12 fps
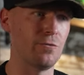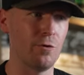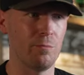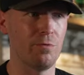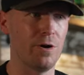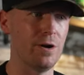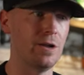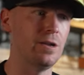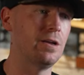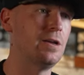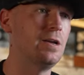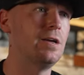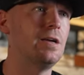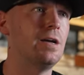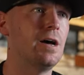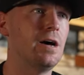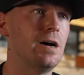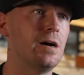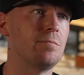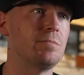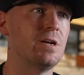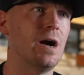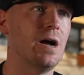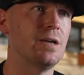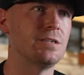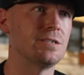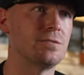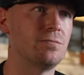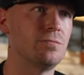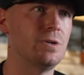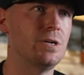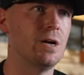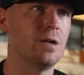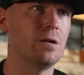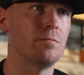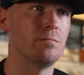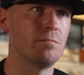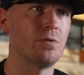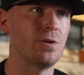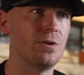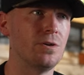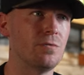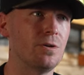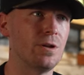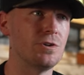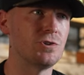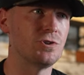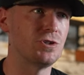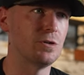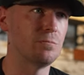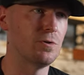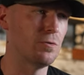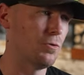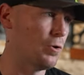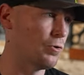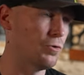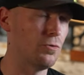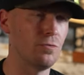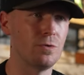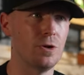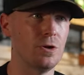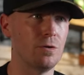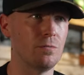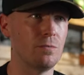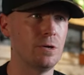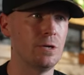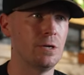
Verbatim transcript: Incorporated guys, we got a pretty good relationship. They're local, you know,